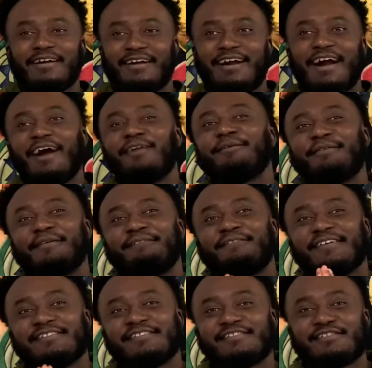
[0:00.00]
Kaido
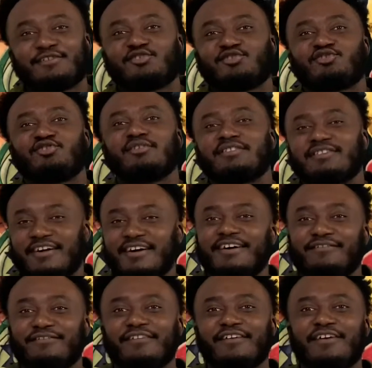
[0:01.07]
defenses is so
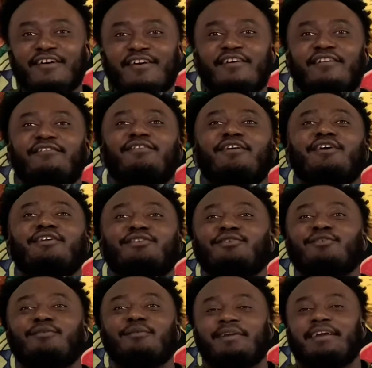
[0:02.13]
tough. For you
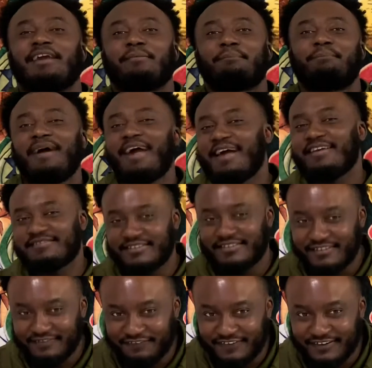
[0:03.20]
to get past the
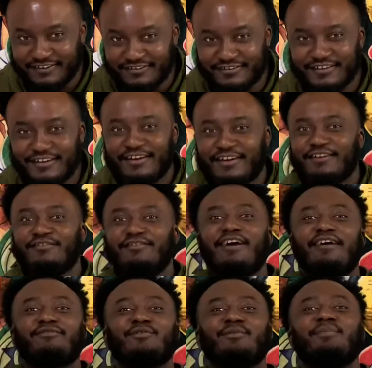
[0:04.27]
defense, you have
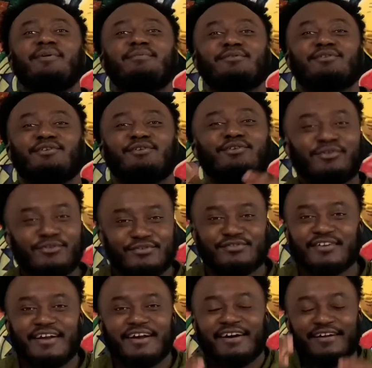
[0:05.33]
to be able to use
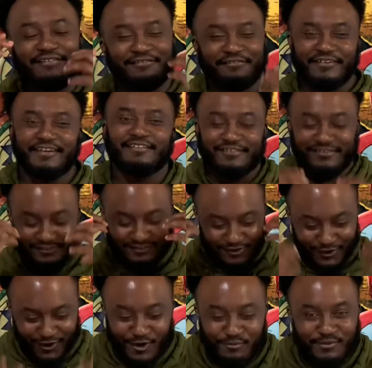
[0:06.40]
advanced
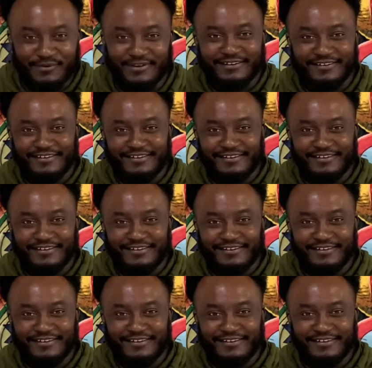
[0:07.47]
armament